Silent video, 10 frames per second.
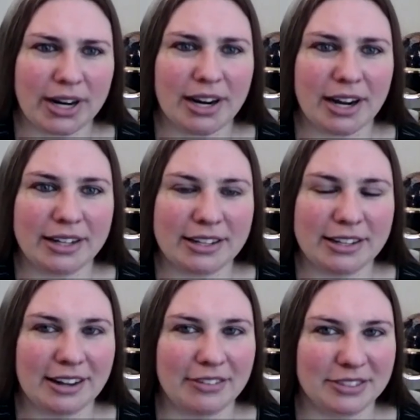Before,
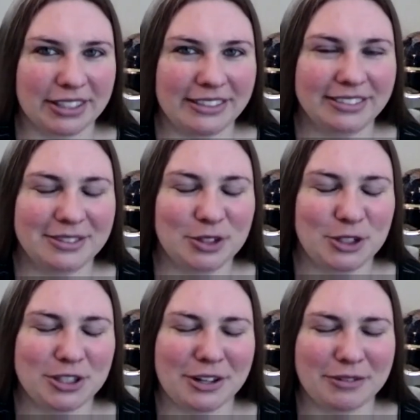I
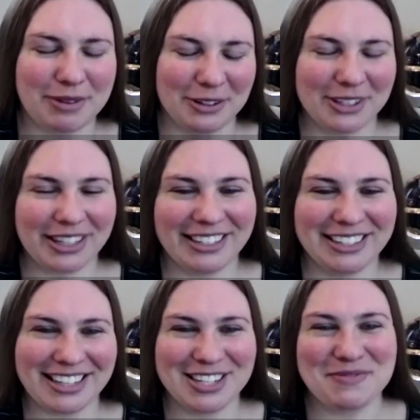definitely should have
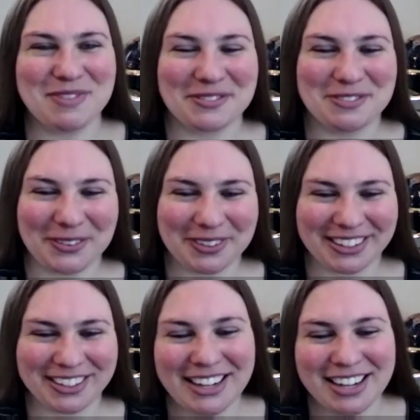been looking into this
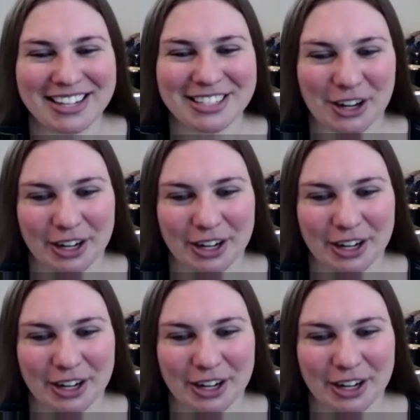before